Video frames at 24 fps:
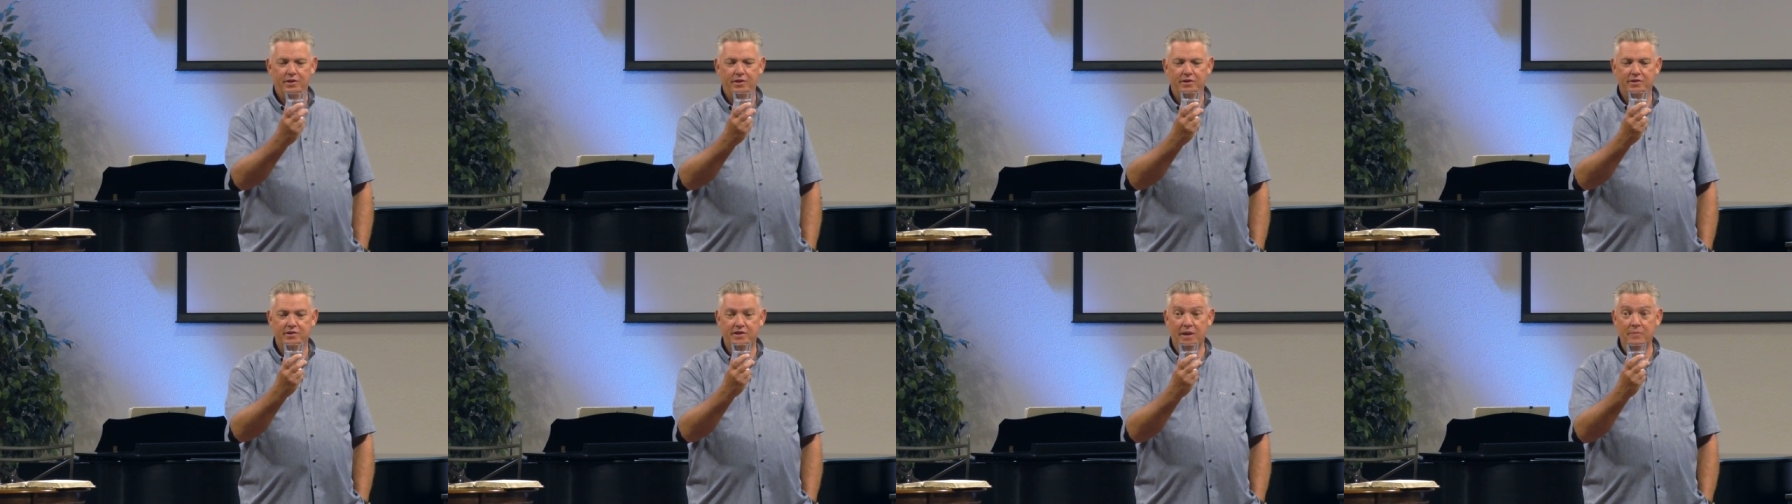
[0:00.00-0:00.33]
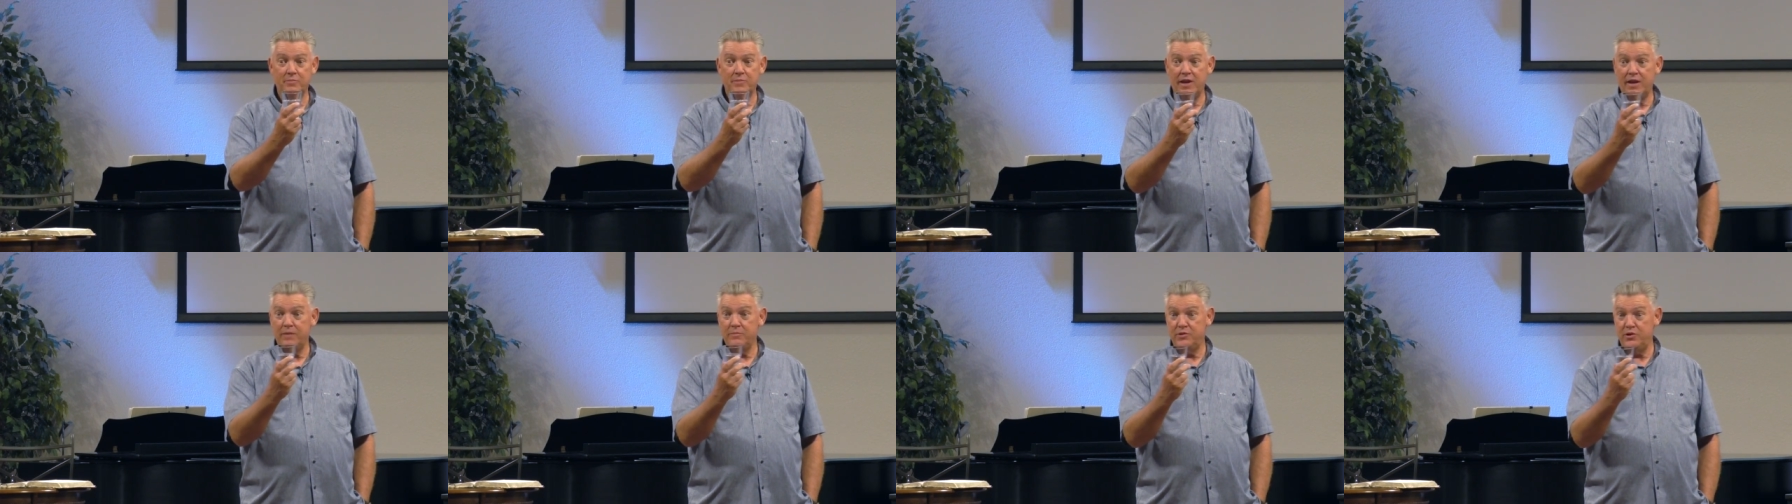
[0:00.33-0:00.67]

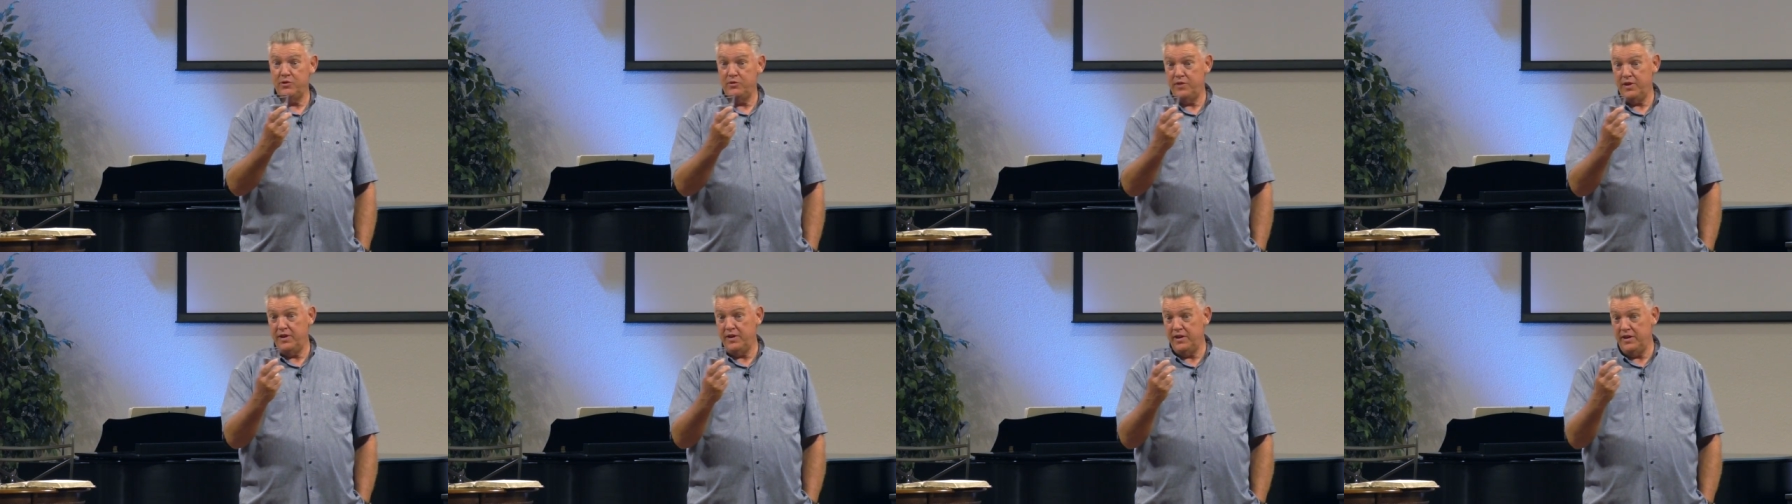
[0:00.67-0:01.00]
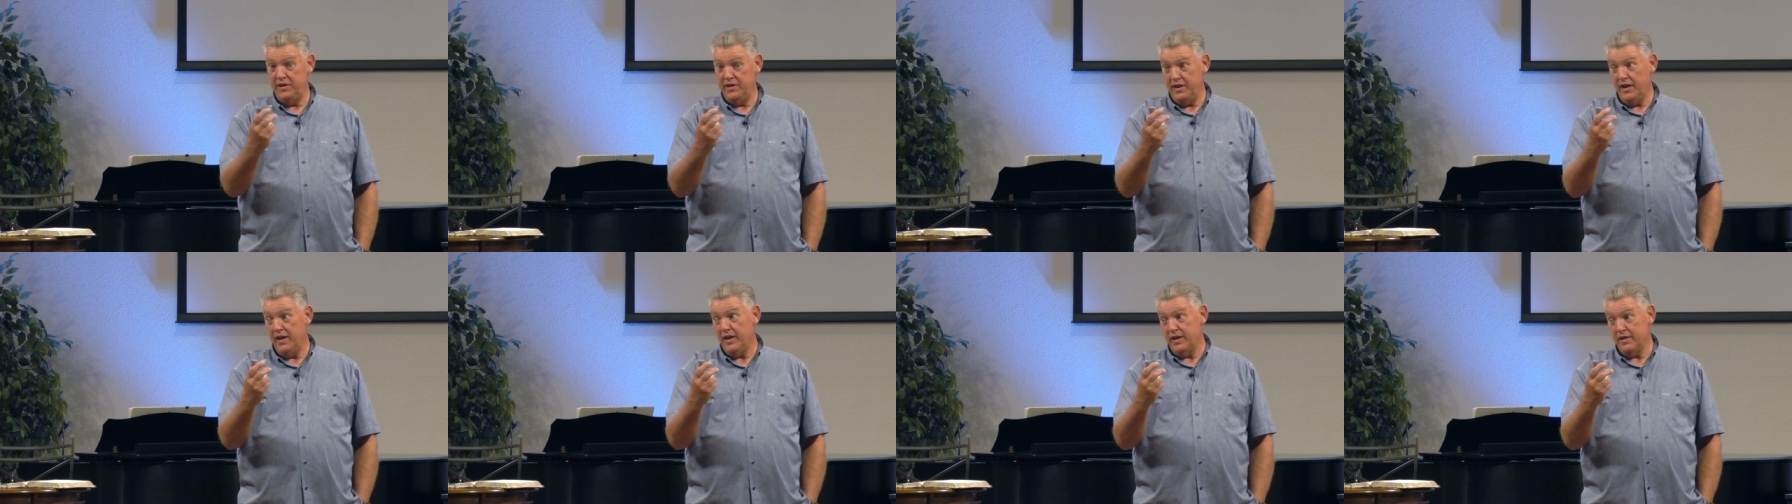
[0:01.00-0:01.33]
Sometimes you think
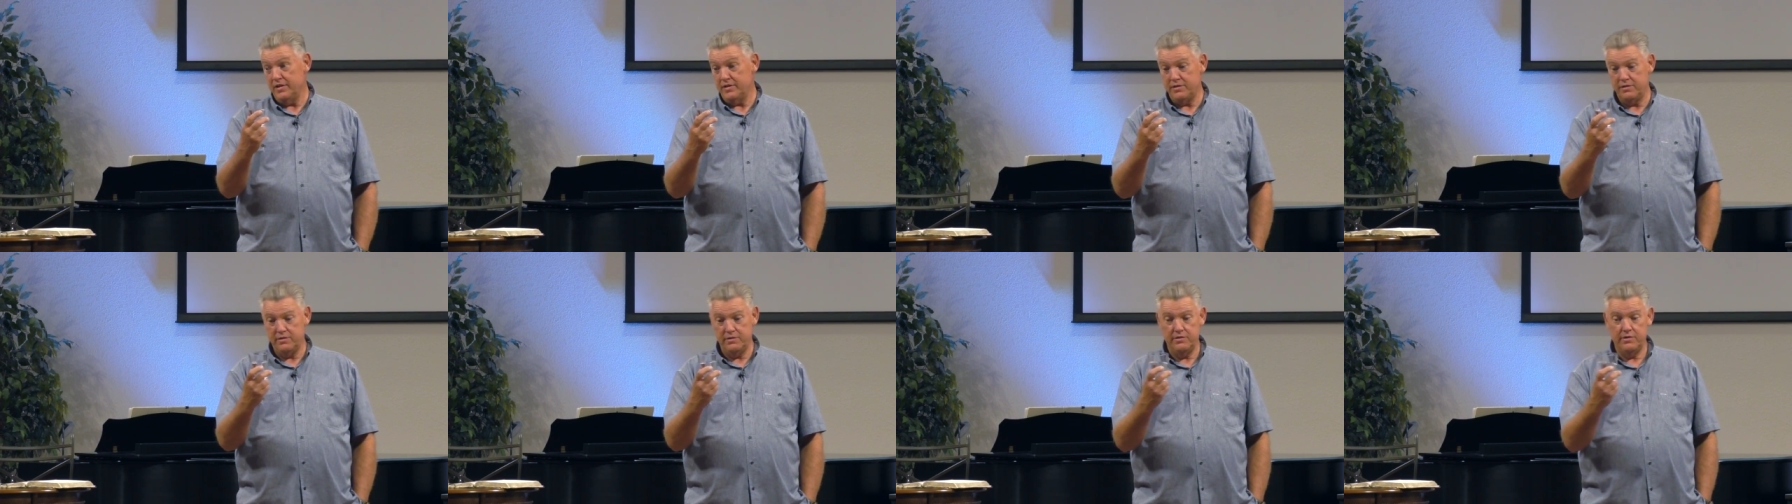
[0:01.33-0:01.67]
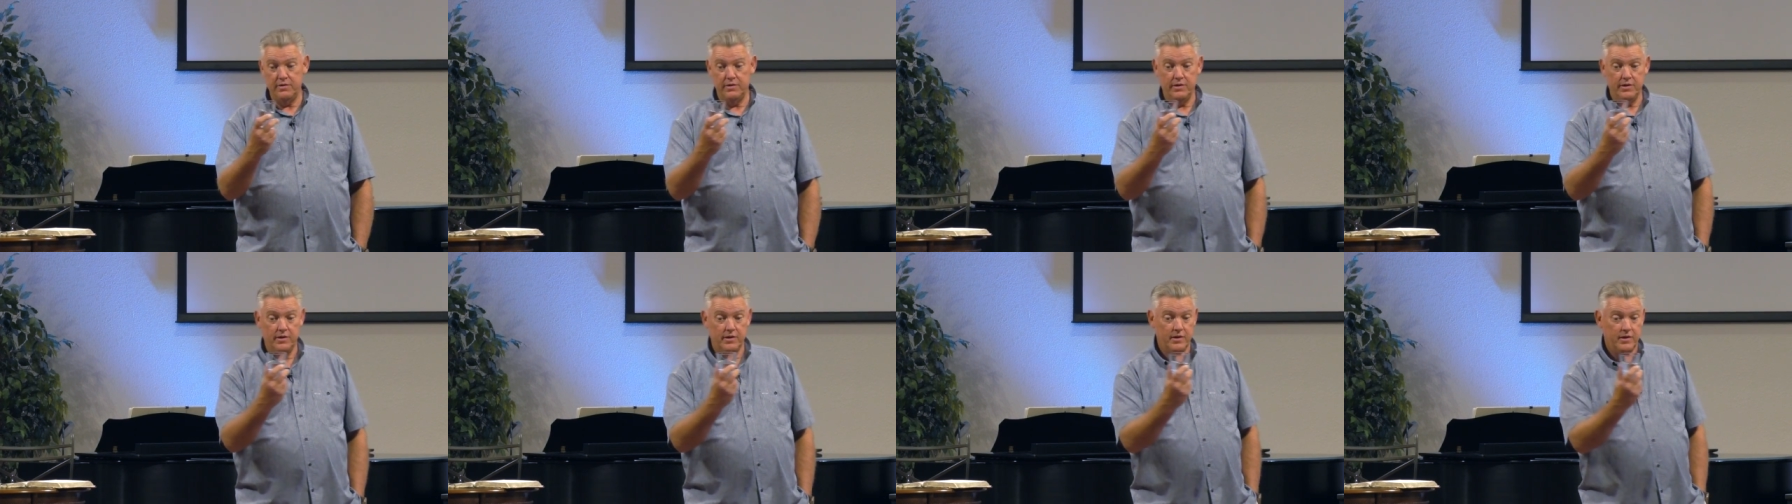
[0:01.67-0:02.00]
he does,
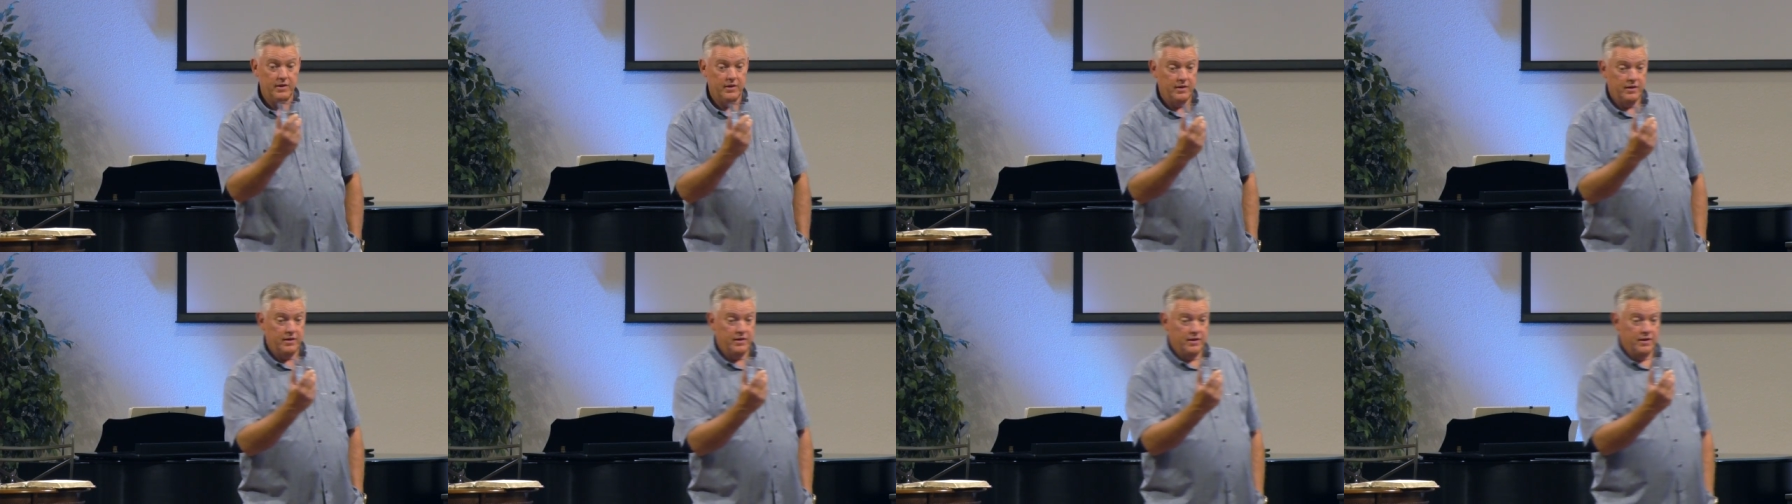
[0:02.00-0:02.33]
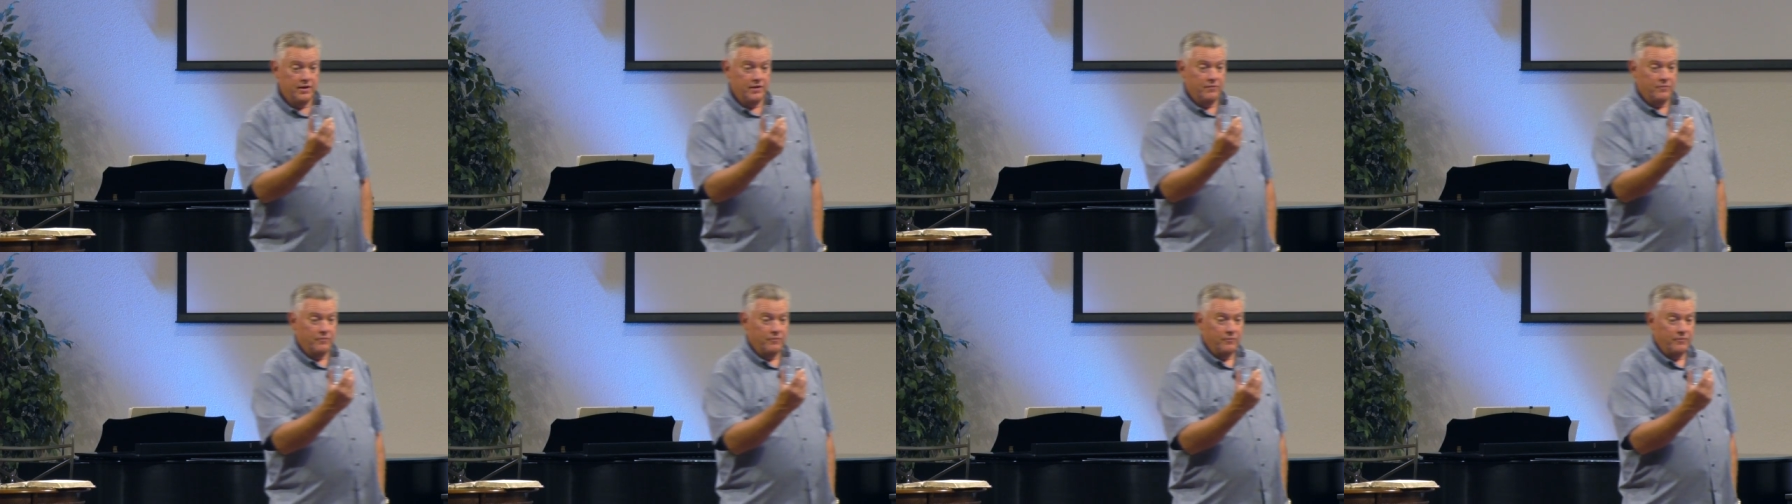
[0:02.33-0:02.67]

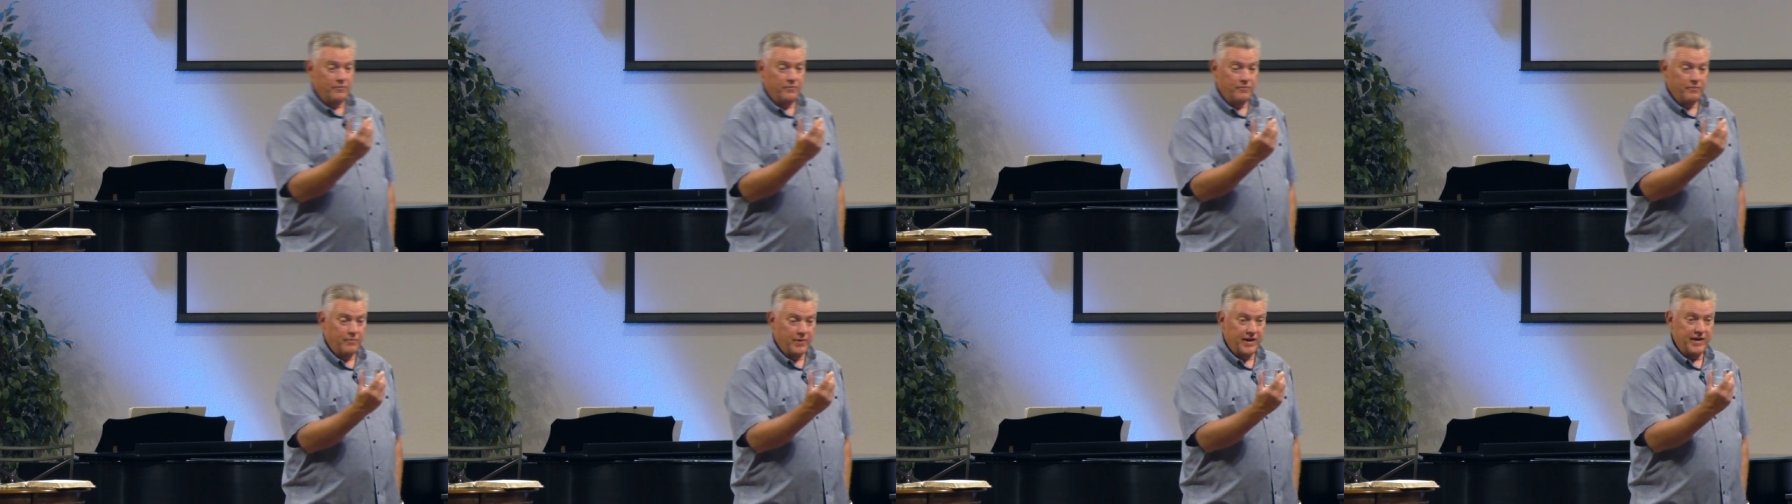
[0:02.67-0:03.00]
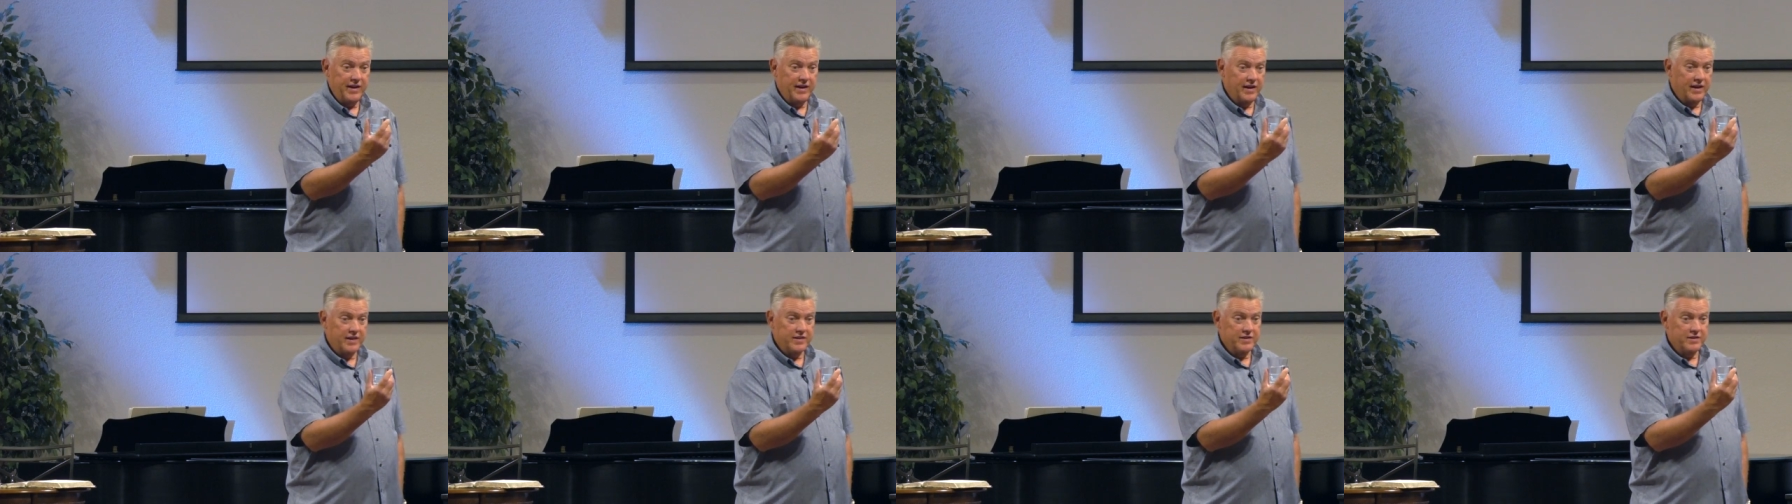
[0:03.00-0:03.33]
but
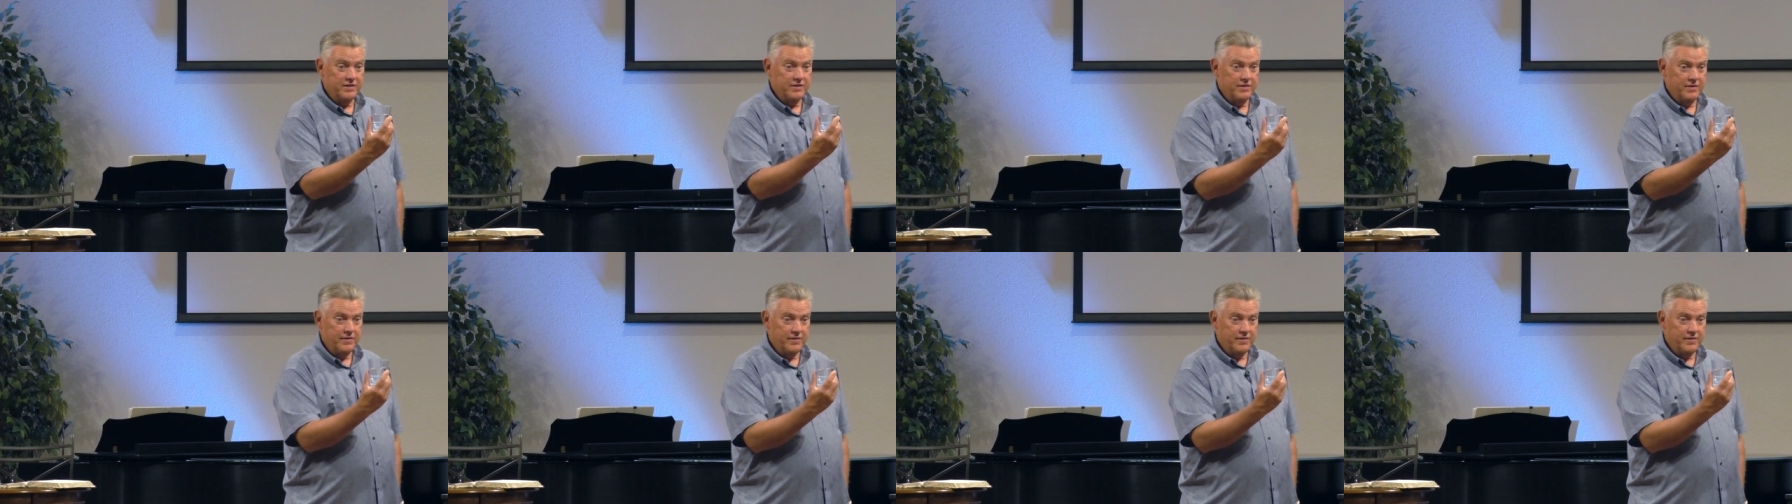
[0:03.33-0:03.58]
he doesn't.